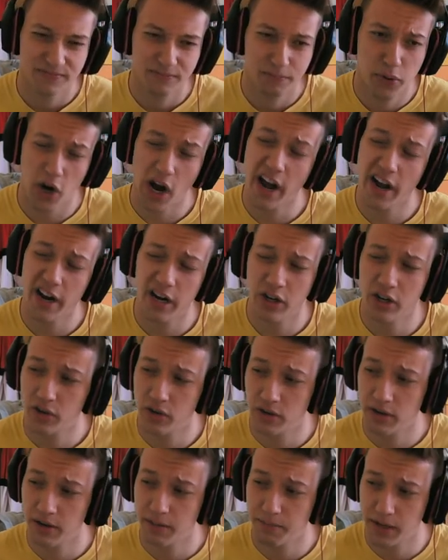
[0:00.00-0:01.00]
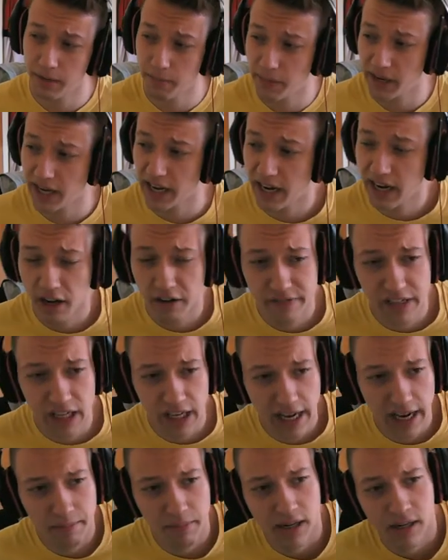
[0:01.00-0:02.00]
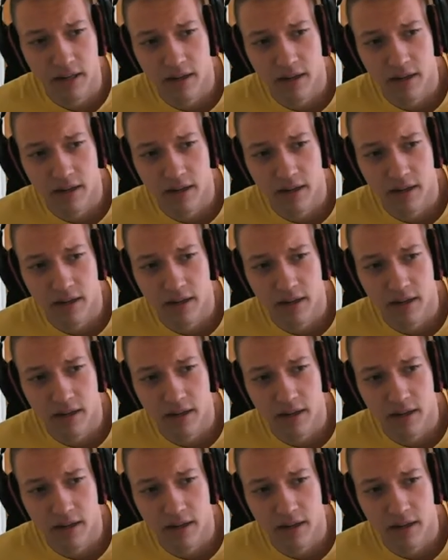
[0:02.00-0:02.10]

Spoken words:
prior to the beginning of the game,